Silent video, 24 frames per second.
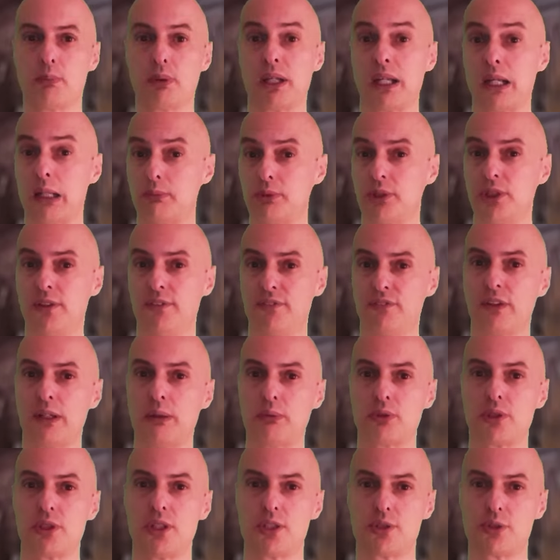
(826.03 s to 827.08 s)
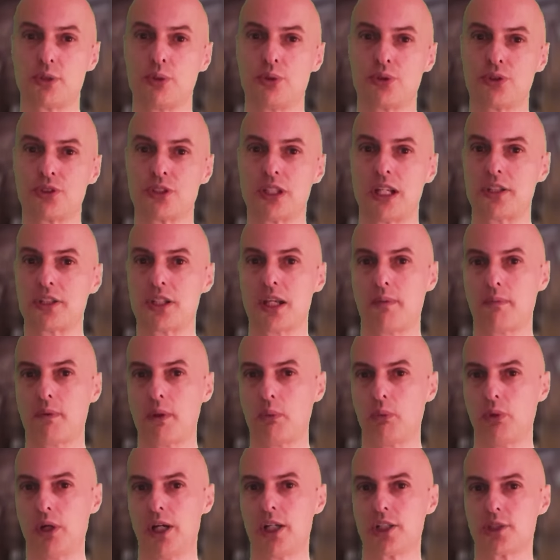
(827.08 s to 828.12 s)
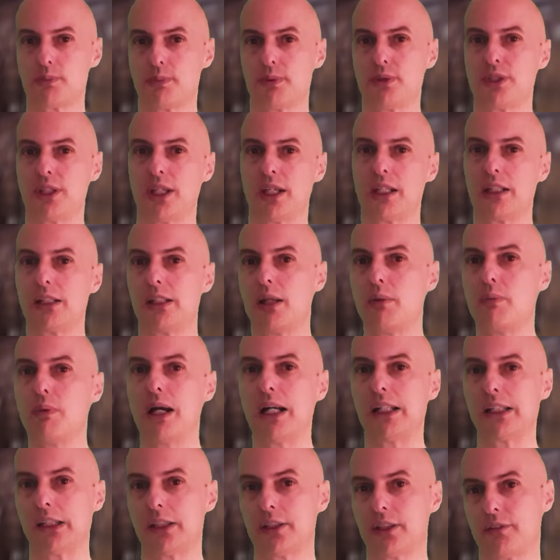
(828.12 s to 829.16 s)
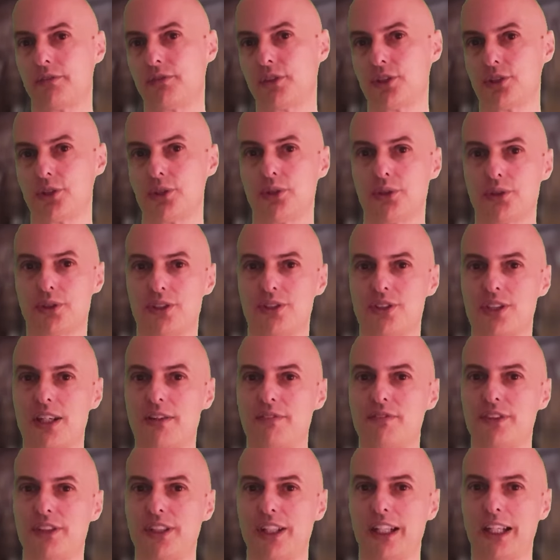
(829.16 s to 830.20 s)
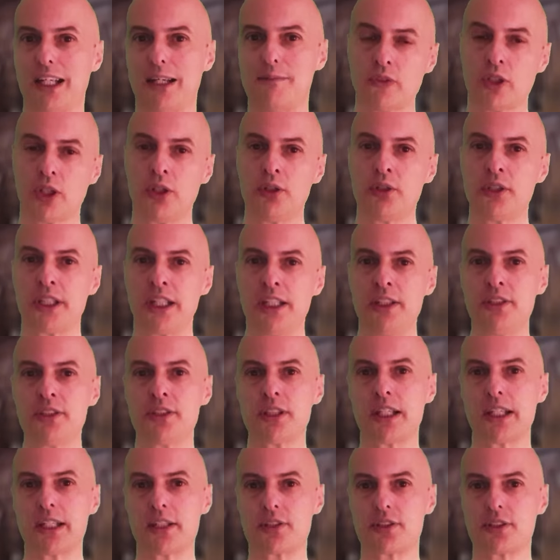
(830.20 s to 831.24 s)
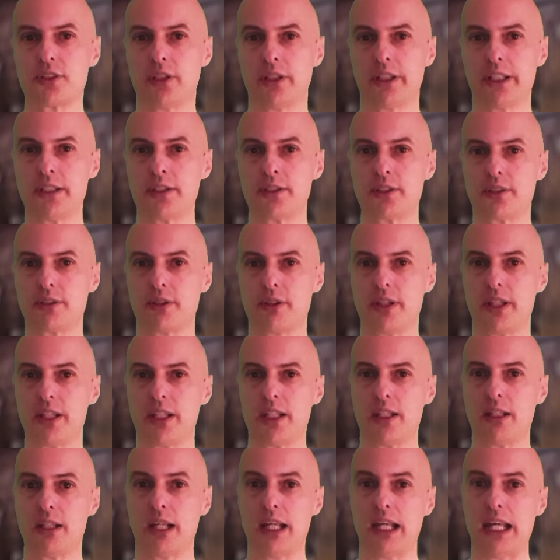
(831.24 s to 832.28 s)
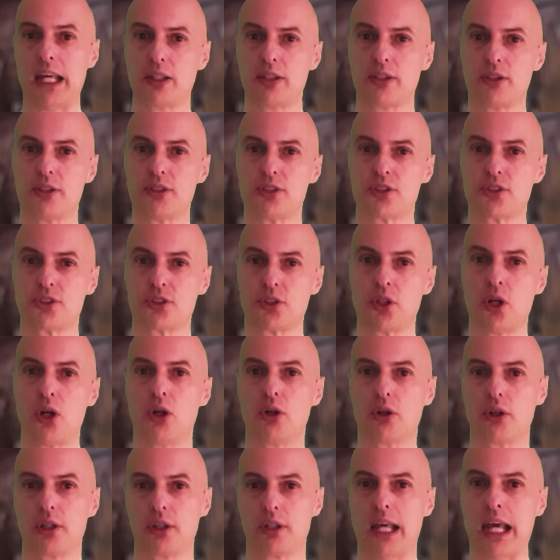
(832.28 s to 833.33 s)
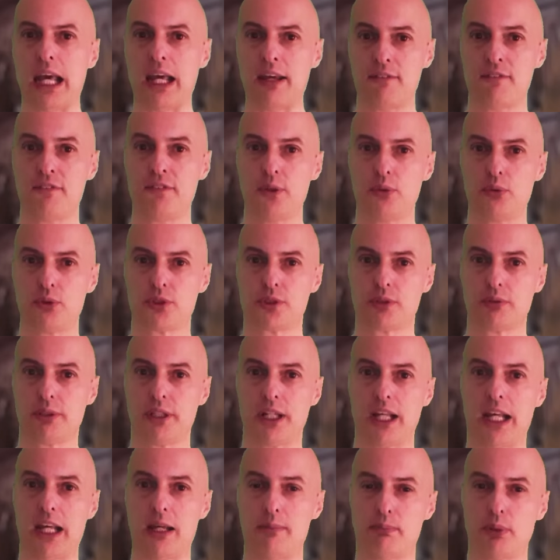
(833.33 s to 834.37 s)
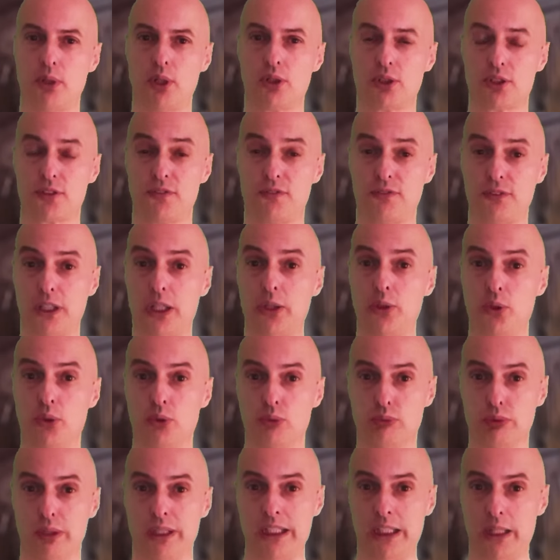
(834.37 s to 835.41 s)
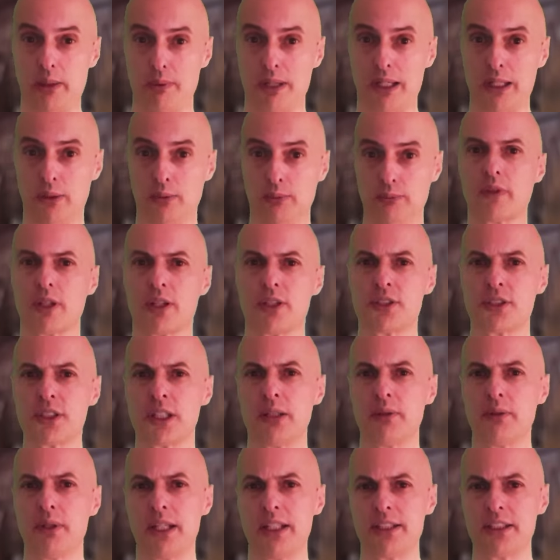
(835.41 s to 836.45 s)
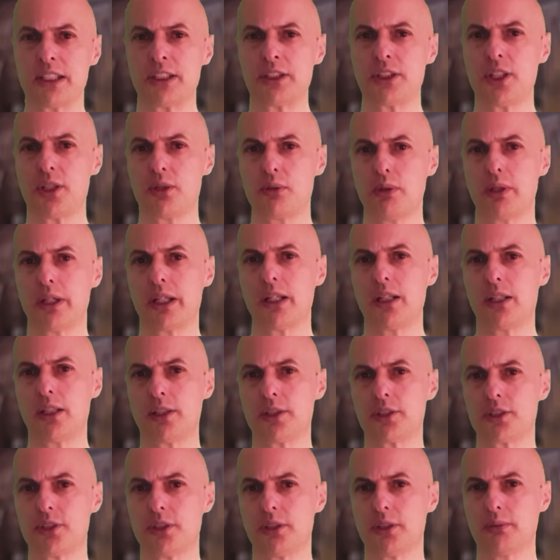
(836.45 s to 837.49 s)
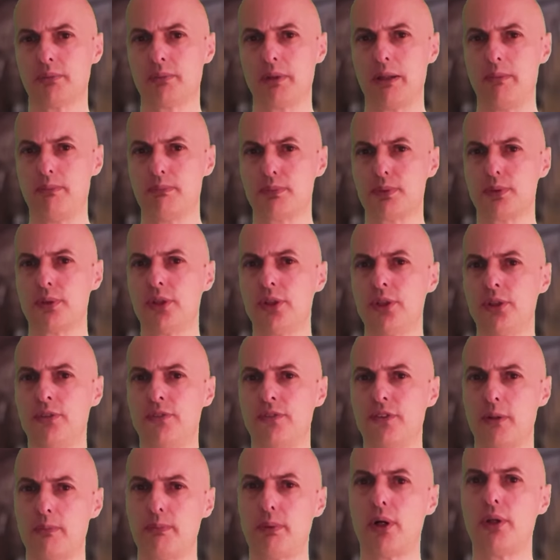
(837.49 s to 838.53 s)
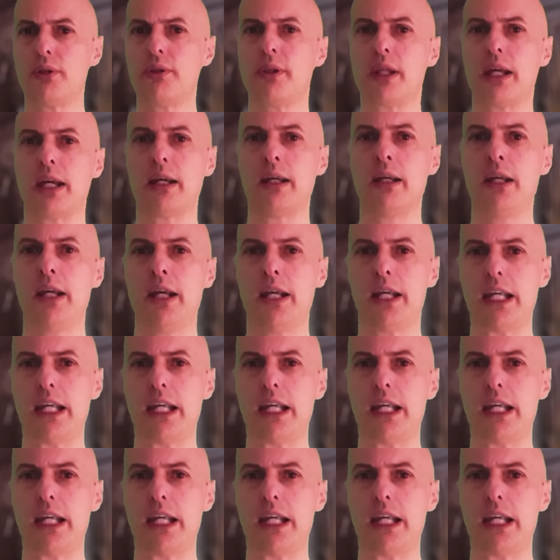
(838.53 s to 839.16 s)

Perhaps you found an exhaust setup that works particularly well and I've just not discovered it yet. On the intake side, the stock air filter and air box flow really well, so it's actually quite hard to improve upon that.